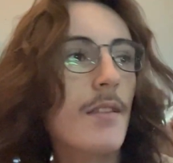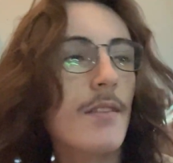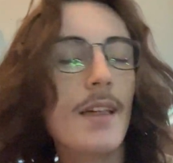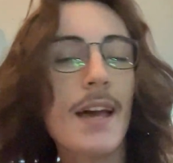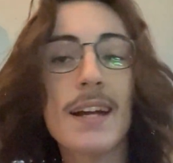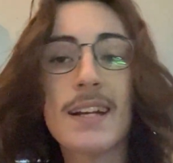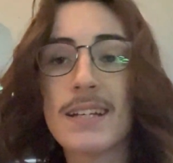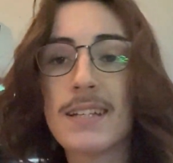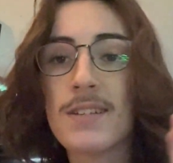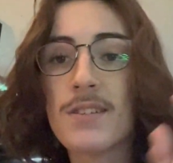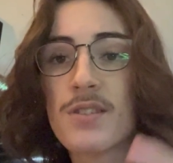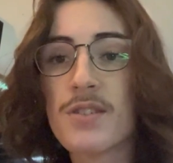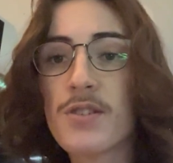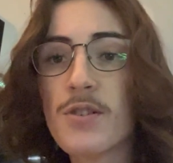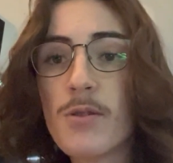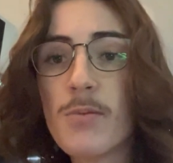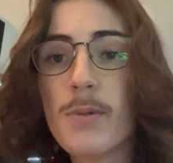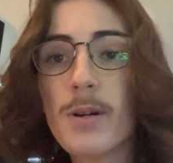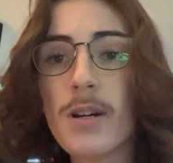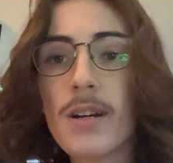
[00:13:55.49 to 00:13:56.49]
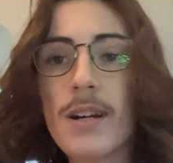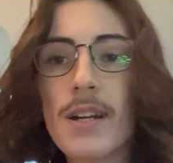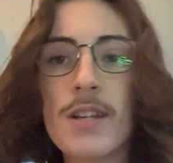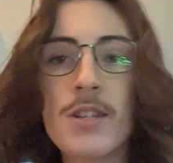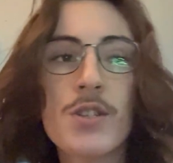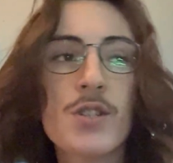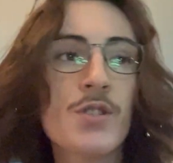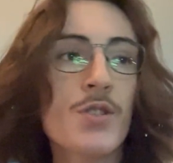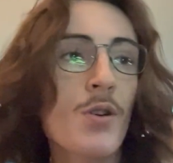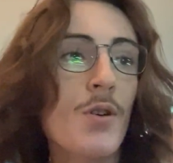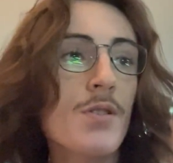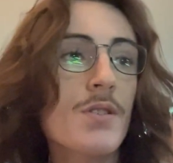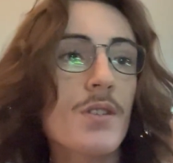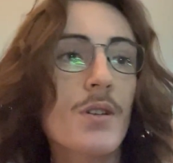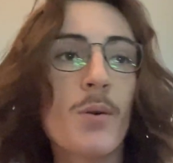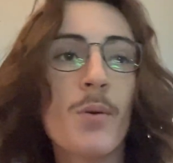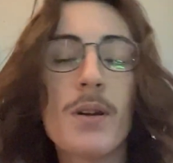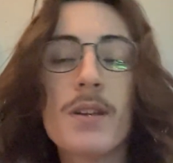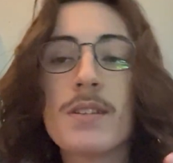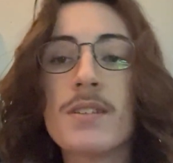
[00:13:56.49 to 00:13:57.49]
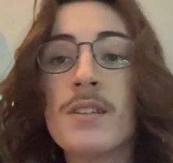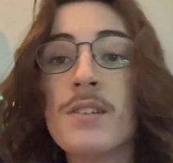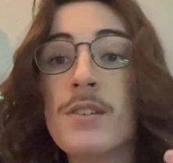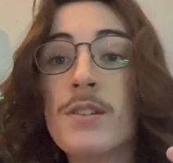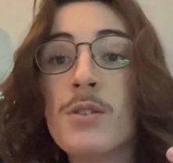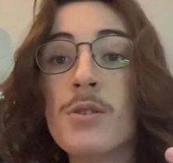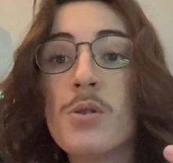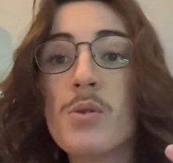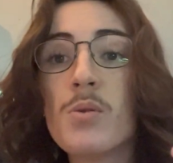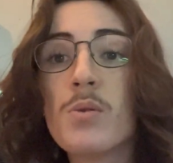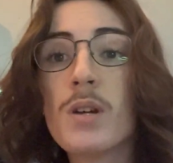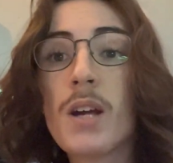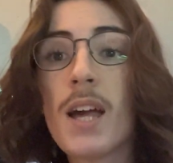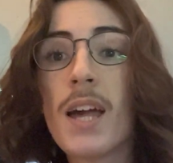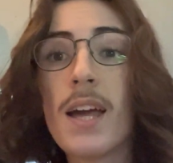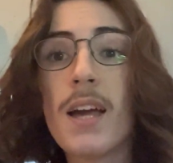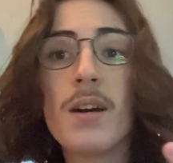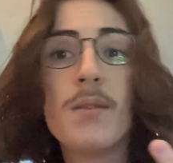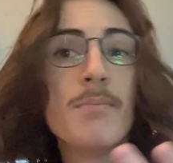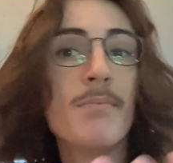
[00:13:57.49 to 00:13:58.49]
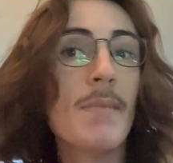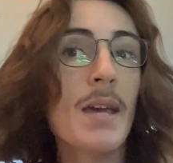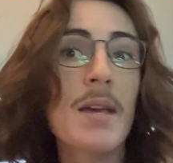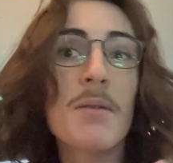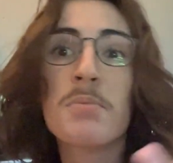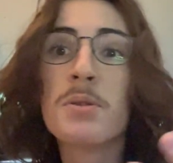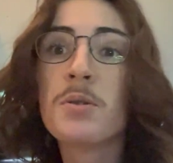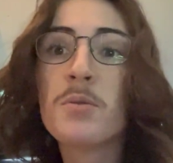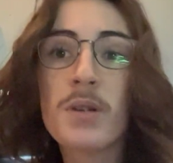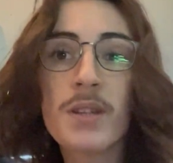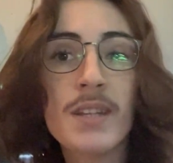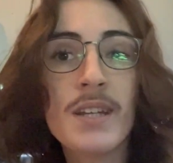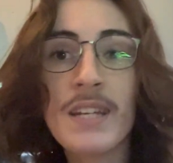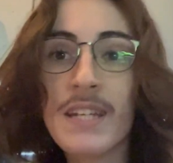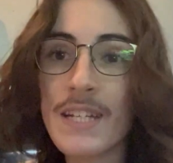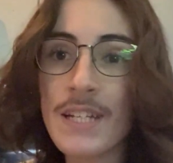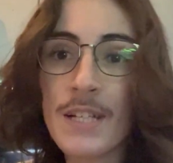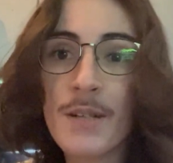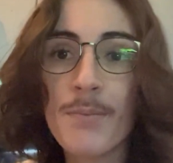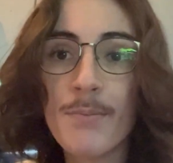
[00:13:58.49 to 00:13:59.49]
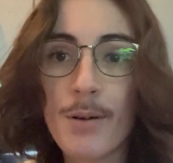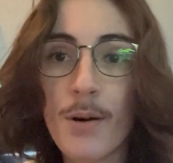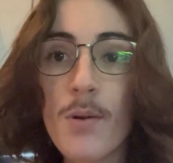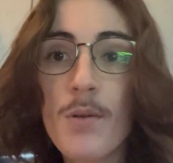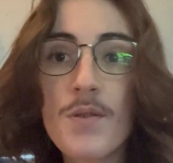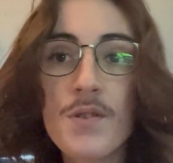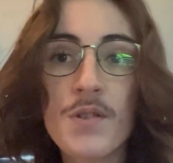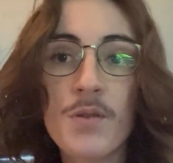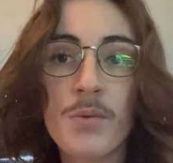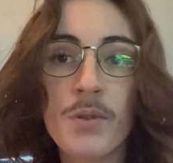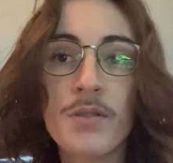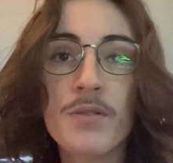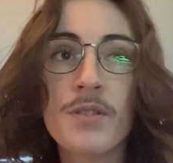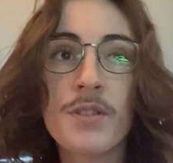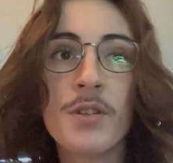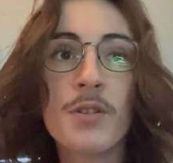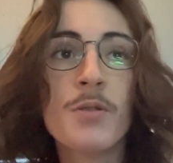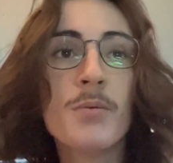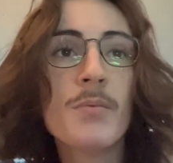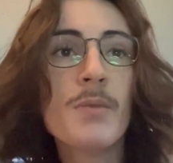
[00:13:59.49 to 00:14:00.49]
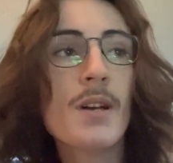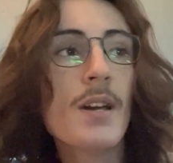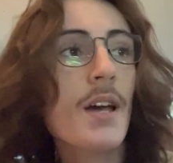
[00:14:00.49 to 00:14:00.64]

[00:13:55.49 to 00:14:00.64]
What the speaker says: That consumer is just going to do maybe what the decomposer will do.